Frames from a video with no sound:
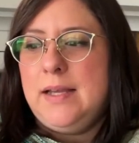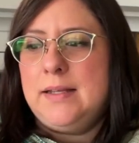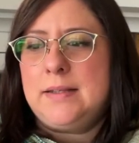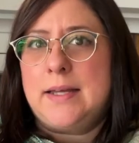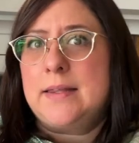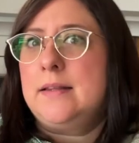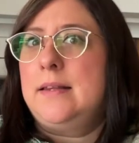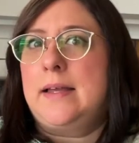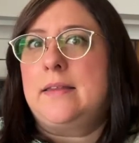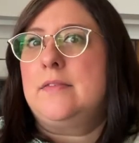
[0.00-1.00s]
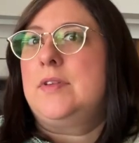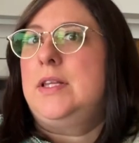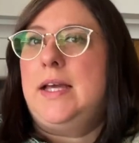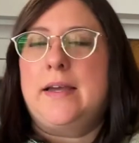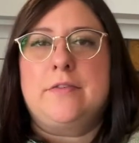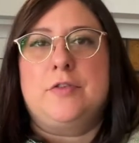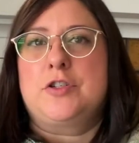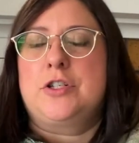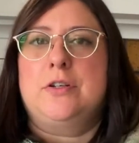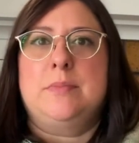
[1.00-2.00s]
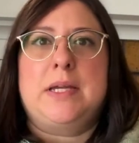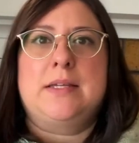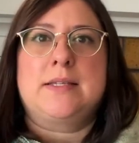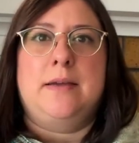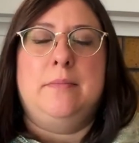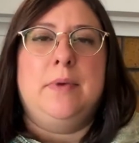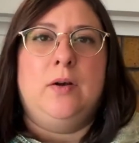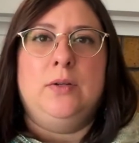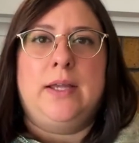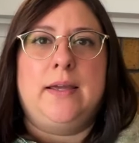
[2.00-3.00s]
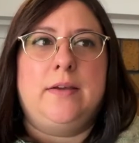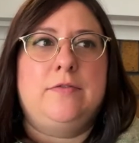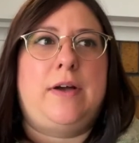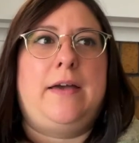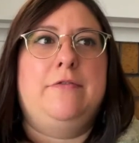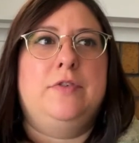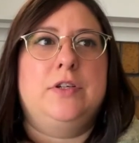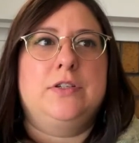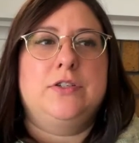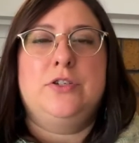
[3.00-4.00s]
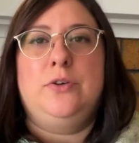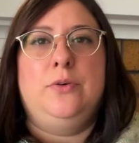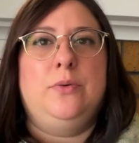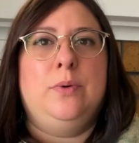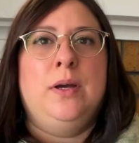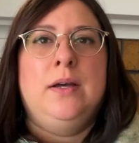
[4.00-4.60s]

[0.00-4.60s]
like the length of the leg for sure, because I'm only 5'2".